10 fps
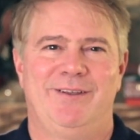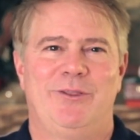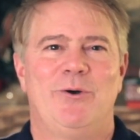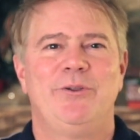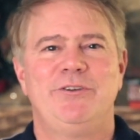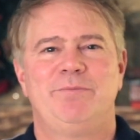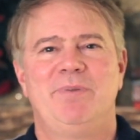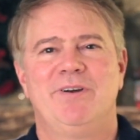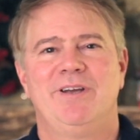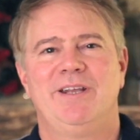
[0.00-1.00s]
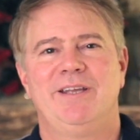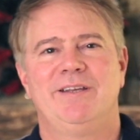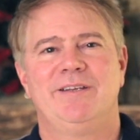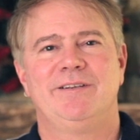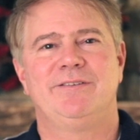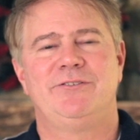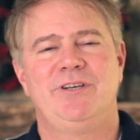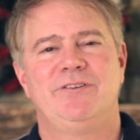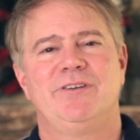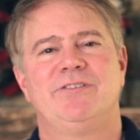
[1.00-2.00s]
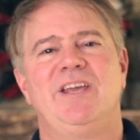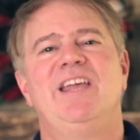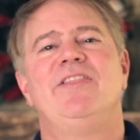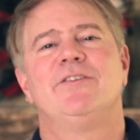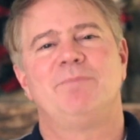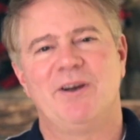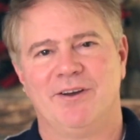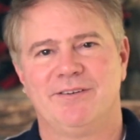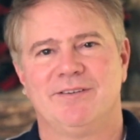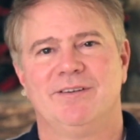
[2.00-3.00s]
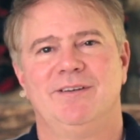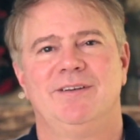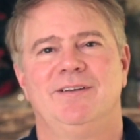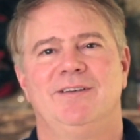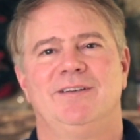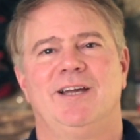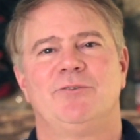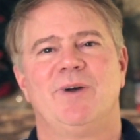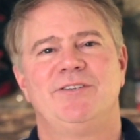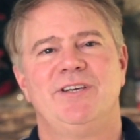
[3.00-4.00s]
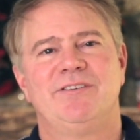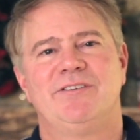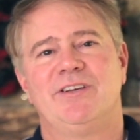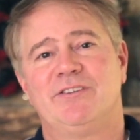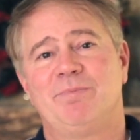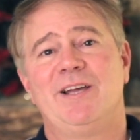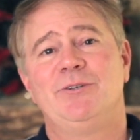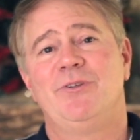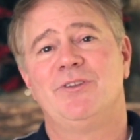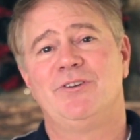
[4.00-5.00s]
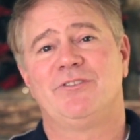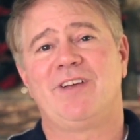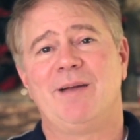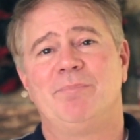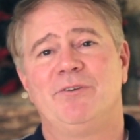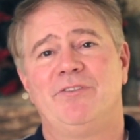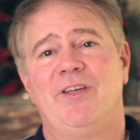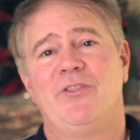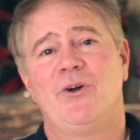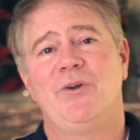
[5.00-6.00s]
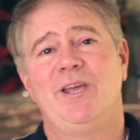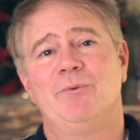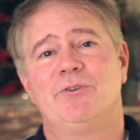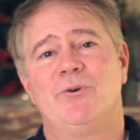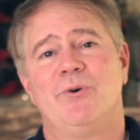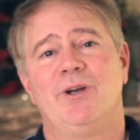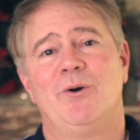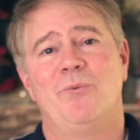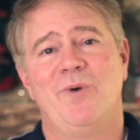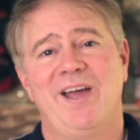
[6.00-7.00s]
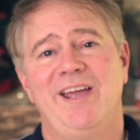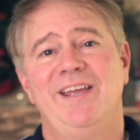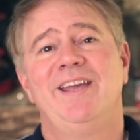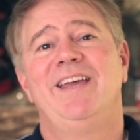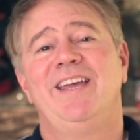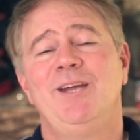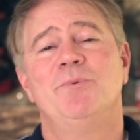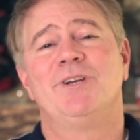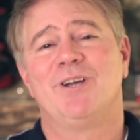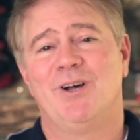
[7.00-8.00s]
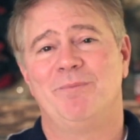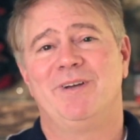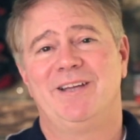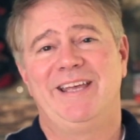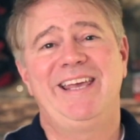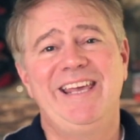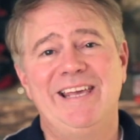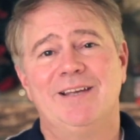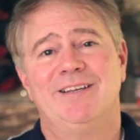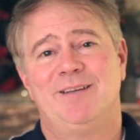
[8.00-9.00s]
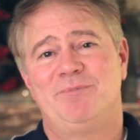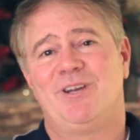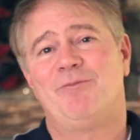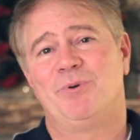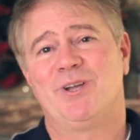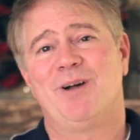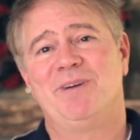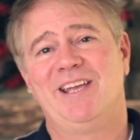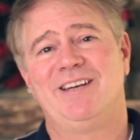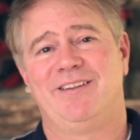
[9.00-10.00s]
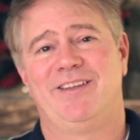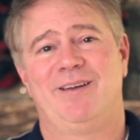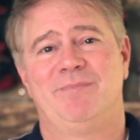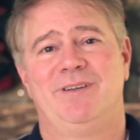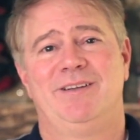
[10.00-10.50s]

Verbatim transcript: The Holy Spirit is Jesus in the Spirit. That's why Jesus explained to the disciples that though he was going away, he would come. He himself would come again to them.